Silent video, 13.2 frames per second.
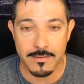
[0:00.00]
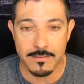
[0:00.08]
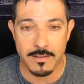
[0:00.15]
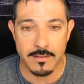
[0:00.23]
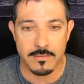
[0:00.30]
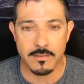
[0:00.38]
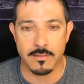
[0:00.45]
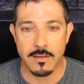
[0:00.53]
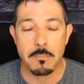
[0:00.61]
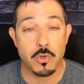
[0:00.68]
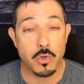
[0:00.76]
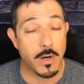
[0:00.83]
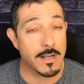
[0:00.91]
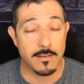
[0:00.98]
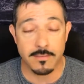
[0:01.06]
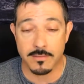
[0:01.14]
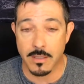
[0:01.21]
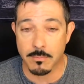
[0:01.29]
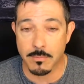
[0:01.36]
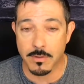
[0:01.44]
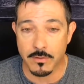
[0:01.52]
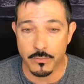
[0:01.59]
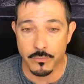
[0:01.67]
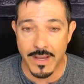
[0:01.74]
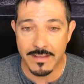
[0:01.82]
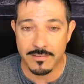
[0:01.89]
on 6 because I'm trying to skim this
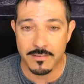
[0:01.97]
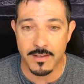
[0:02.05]
as fast